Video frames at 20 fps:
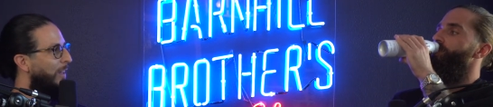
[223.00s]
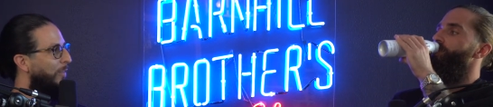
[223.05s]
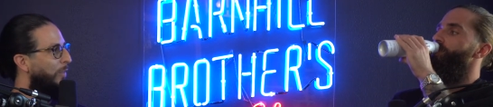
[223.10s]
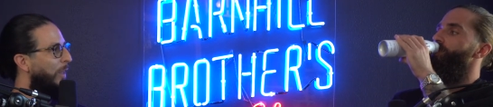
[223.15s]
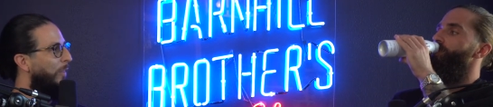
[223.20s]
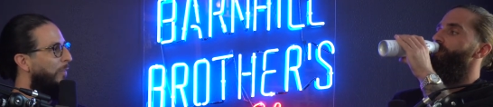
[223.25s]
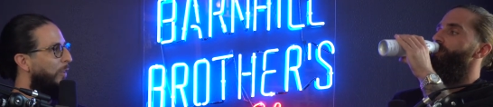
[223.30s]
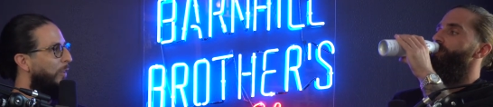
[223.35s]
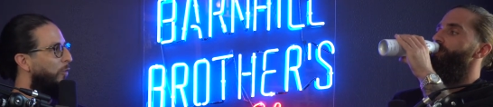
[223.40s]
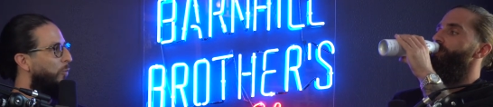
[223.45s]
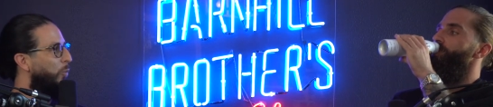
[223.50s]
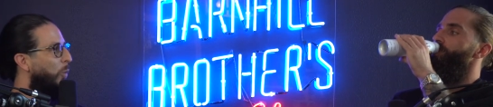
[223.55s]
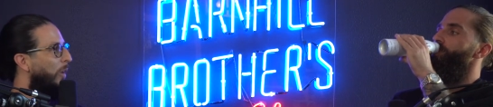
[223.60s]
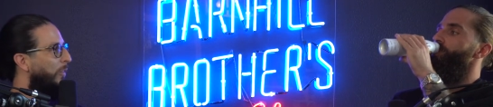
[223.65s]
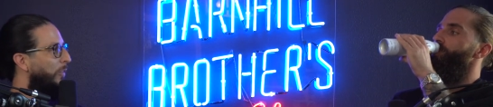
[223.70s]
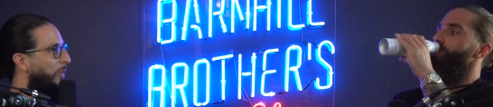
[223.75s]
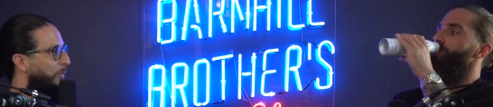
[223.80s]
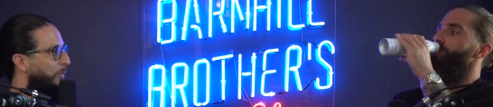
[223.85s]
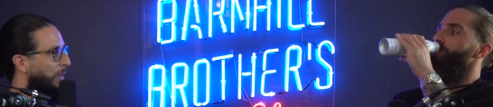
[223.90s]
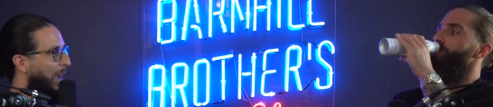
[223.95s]
Speaker 1: that this
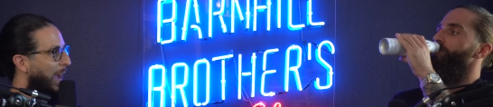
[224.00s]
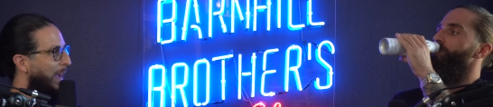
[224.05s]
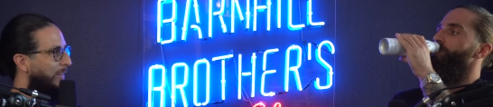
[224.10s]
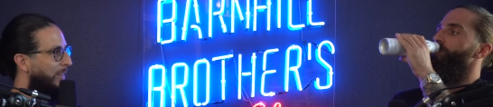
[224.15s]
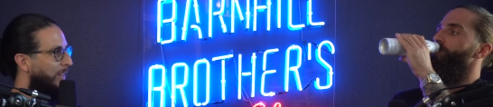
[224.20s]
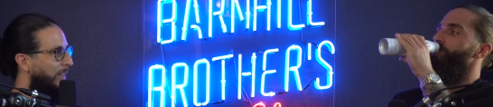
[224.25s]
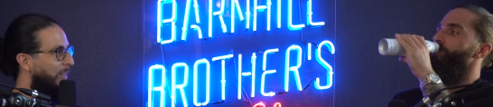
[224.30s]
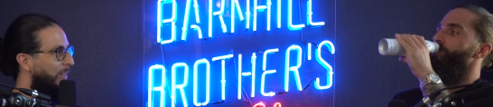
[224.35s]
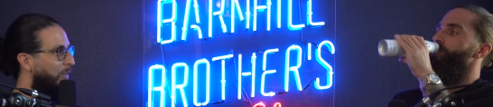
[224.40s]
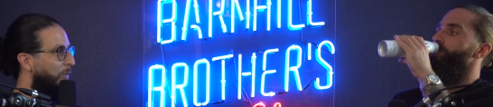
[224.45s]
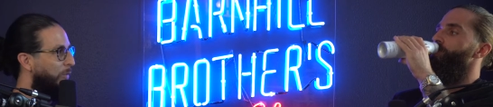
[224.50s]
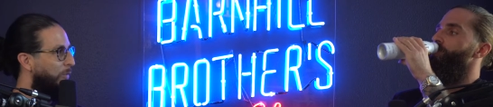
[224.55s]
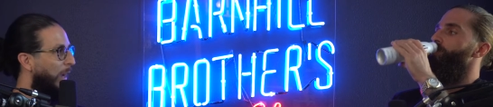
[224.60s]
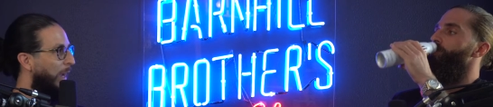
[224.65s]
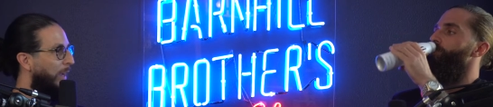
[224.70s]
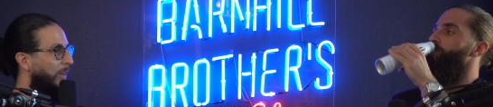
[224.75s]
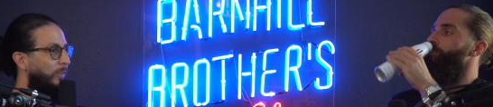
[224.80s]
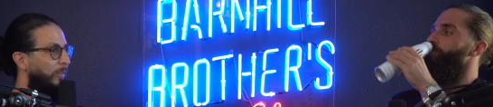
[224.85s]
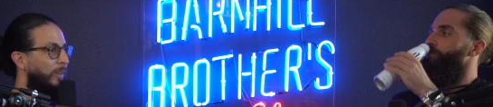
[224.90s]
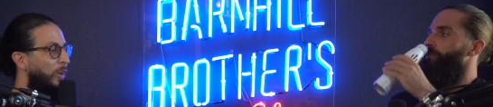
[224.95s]
was in fact an easy
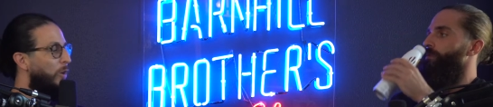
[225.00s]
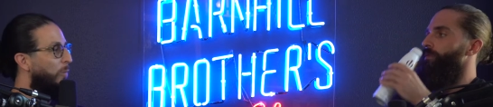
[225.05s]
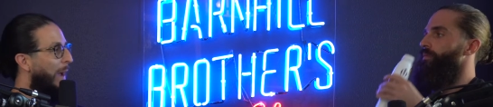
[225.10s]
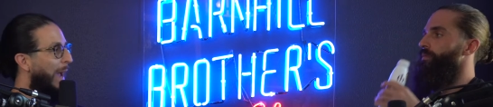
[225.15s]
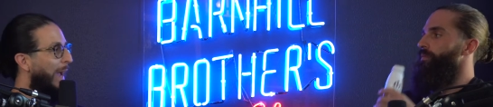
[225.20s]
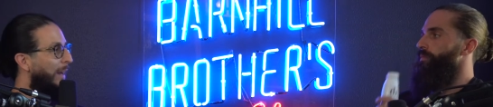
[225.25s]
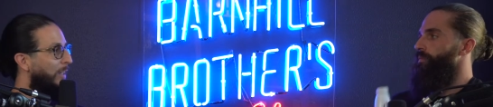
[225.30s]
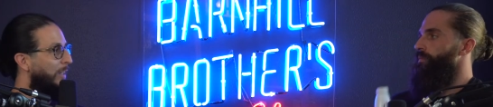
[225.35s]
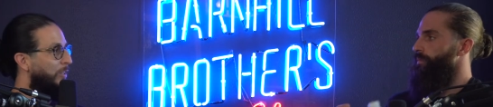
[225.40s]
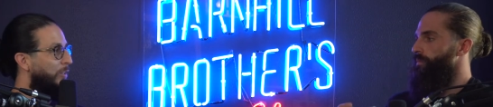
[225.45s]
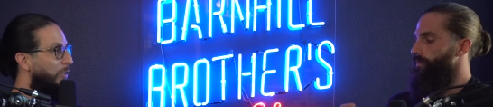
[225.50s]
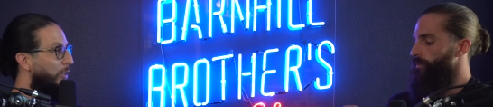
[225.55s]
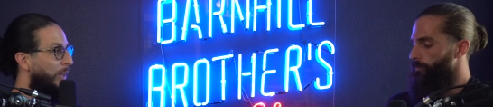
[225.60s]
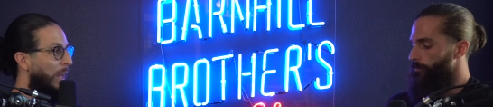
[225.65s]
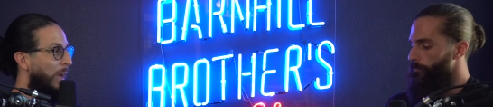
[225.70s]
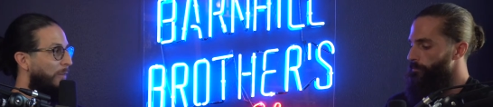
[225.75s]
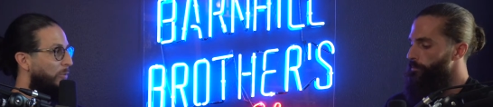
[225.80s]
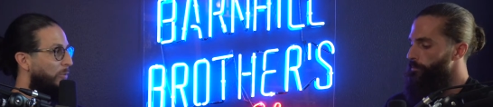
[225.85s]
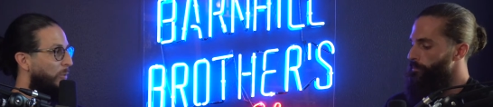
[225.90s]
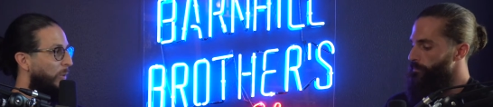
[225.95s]
fight, because Neil Magny is good
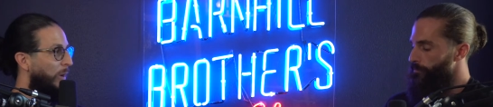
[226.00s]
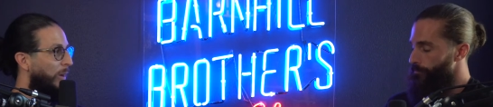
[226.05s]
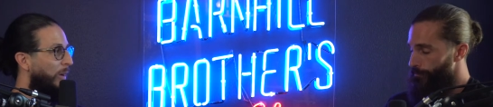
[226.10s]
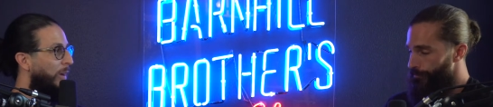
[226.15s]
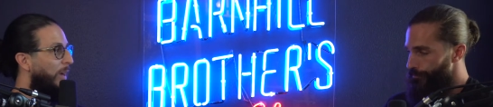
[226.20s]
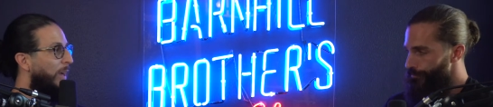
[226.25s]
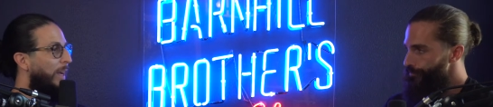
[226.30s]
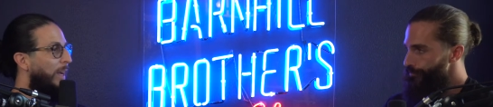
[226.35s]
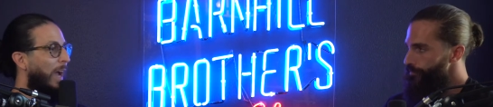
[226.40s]
everywhere.